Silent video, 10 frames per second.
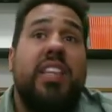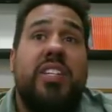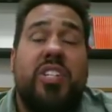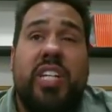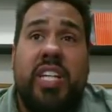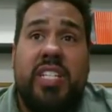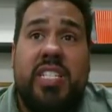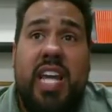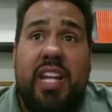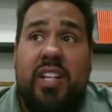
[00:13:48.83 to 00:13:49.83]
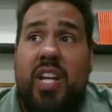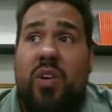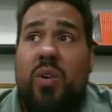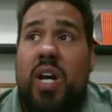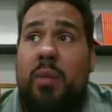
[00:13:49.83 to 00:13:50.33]
These are kids that, you
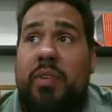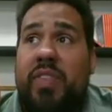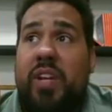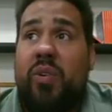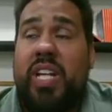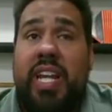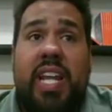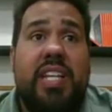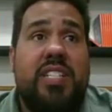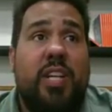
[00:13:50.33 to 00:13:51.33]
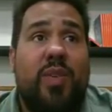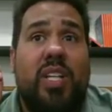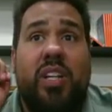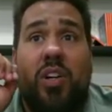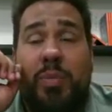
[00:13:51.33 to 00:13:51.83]
know, if they don't get A's, they
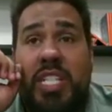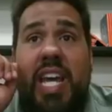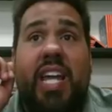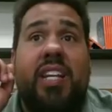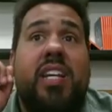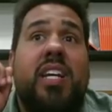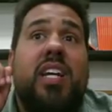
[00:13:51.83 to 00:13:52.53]
really are upset.